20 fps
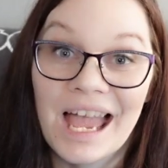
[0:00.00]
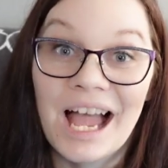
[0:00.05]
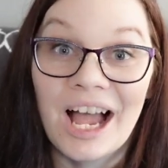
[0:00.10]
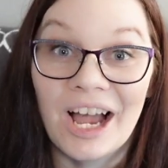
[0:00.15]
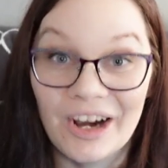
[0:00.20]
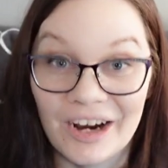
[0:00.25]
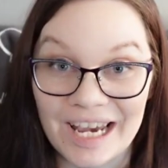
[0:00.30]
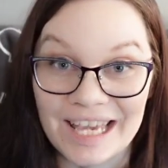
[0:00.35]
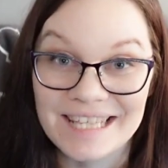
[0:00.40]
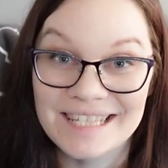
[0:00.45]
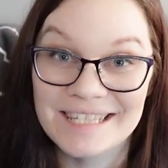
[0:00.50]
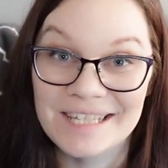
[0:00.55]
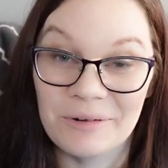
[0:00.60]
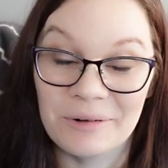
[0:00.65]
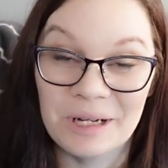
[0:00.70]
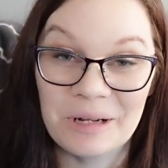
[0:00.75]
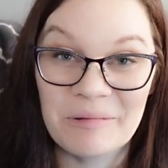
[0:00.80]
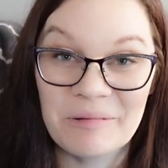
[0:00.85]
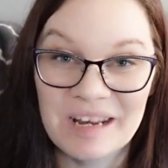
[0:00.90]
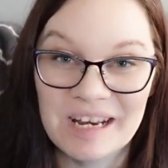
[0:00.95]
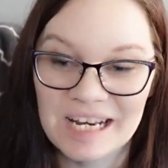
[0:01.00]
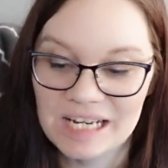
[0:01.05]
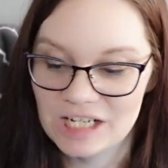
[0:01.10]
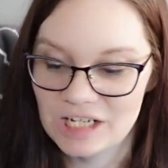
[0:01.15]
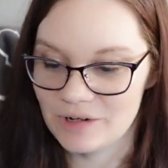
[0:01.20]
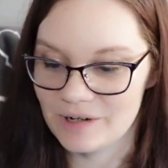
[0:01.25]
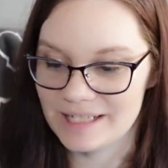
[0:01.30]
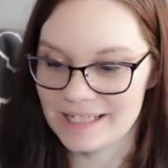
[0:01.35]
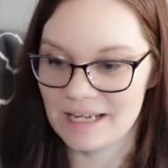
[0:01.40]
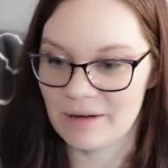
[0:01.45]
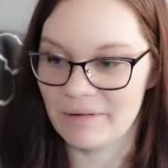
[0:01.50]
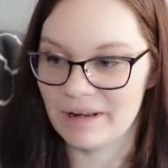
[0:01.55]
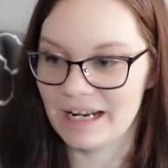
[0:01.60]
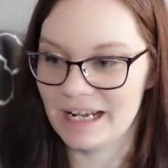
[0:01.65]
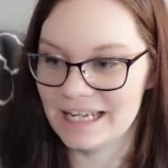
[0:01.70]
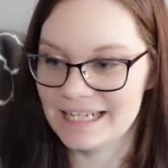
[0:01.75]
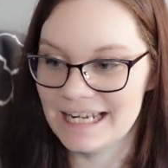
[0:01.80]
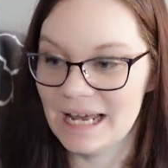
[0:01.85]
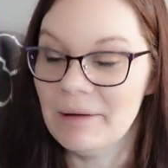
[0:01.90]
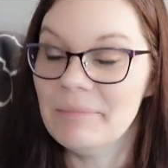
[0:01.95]
Alright, so what I'm going to do is I'm going
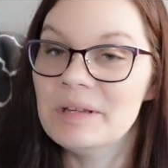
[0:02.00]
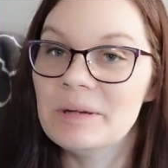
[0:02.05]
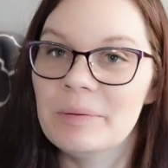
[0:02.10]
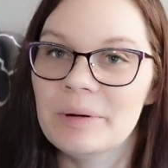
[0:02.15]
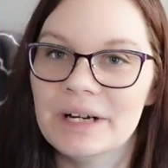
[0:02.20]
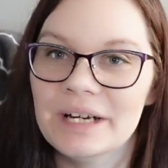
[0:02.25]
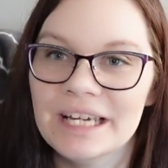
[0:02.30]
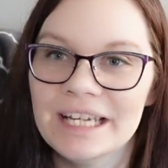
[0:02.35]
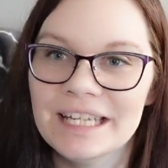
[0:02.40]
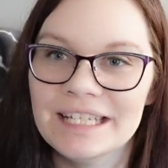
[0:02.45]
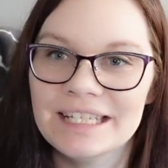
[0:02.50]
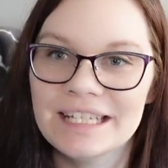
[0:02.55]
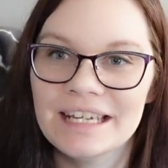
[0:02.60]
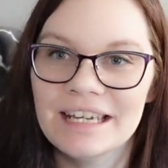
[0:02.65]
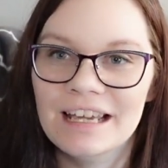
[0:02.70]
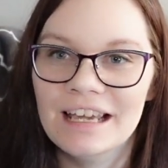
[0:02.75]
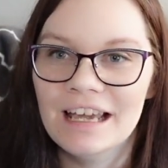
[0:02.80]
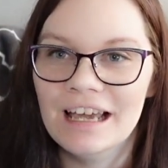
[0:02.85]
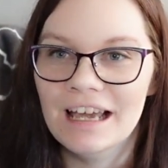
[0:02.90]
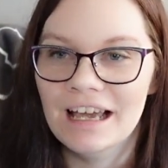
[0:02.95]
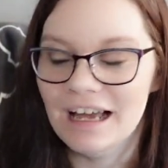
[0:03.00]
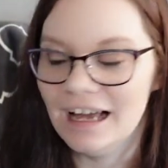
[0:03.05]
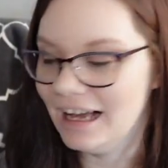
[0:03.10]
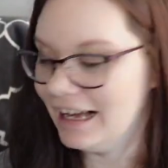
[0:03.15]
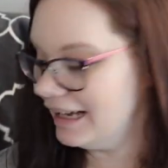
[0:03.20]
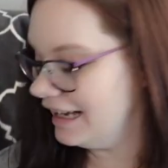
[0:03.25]
to attempt to put